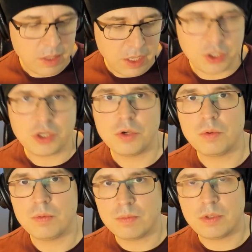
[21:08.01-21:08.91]

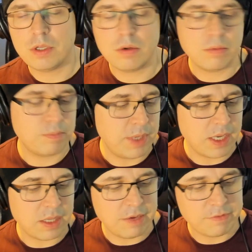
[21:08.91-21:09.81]
issue, you know, being
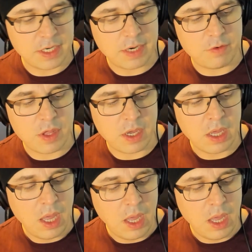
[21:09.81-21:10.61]
lefty and everything.